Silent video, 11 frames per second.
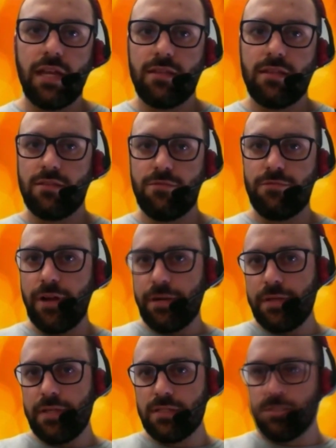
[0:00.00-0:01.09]
that's
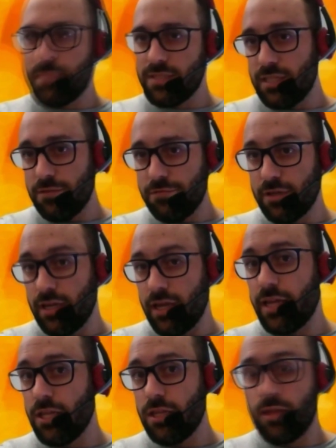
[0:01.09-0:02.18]
very specific,
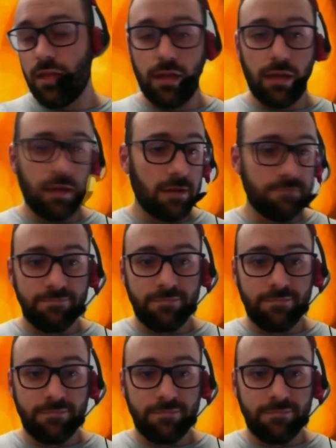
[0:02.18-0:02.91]
and uh,